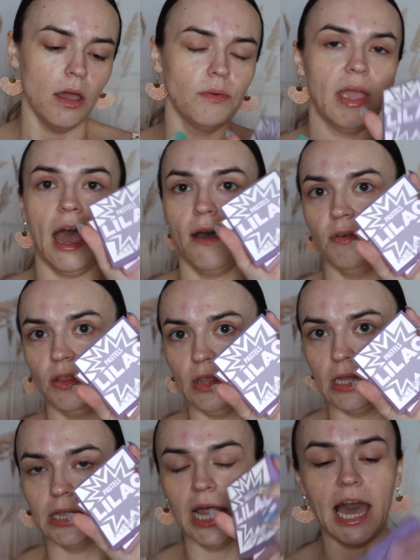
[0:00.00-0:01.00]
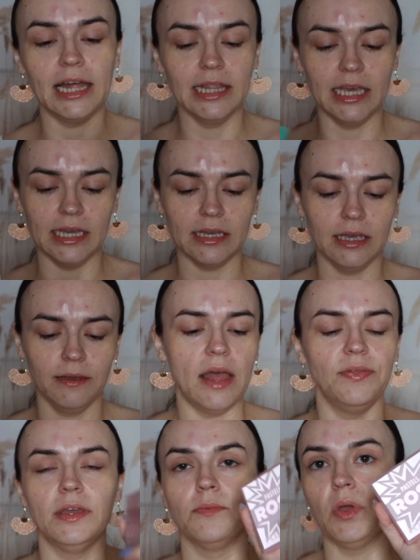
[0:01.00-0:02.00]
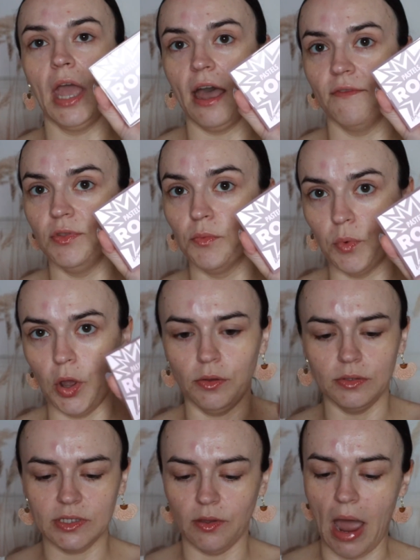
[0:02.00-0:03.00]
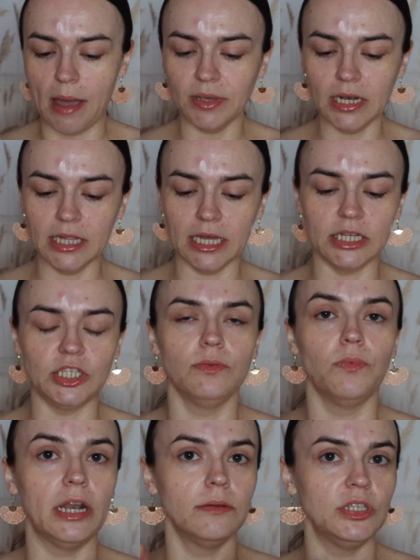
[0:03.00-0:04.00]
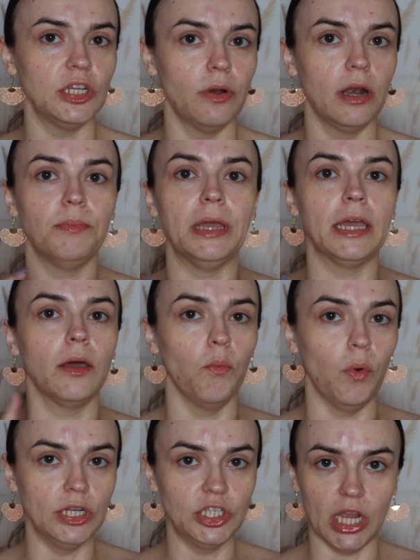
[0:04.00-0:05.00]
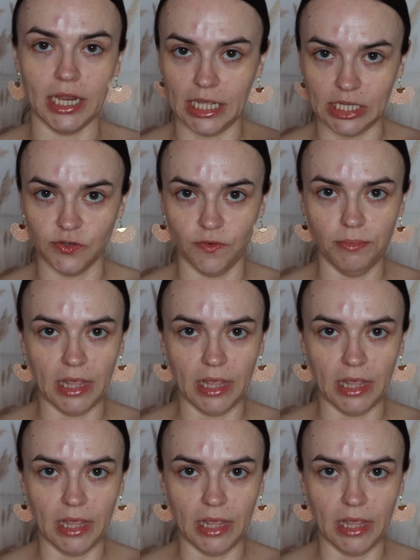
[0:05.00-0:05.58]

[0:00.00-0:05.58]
we have the lilac, and then we have the rose. So I'm gonna let a random generator pick 1 shade each from